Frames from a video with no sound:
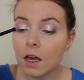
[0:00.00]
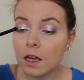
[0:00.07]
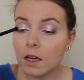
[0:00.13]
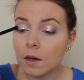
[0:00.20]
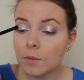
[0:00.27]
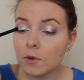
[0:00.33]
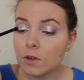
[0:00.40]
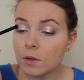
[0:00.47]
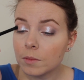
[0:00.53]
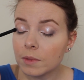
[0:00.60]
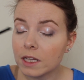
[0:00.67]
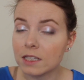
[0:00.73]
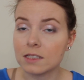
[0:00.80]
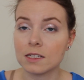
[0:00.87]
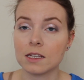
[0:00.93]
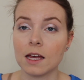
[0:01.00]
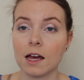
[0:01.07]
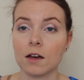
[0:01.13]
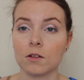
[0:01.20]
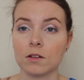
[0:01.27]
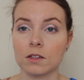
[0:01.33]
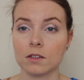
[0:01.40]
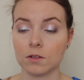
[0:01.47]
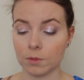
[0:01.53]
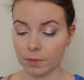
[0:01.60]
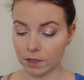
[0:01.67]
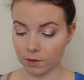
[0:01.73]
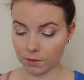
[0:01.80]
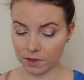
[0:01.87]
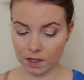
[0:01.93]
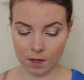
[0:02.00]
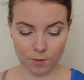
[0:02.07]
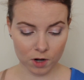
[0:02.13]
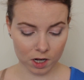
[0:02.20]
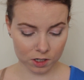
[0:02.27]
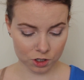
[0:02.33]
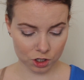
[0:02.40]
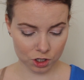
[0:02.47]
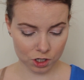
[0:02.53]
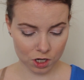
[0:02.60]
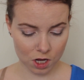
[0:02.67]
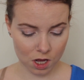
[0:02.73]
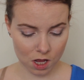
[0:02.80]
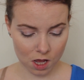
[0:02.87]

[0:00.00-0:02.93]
I am going to blend it out a little bit with a brush.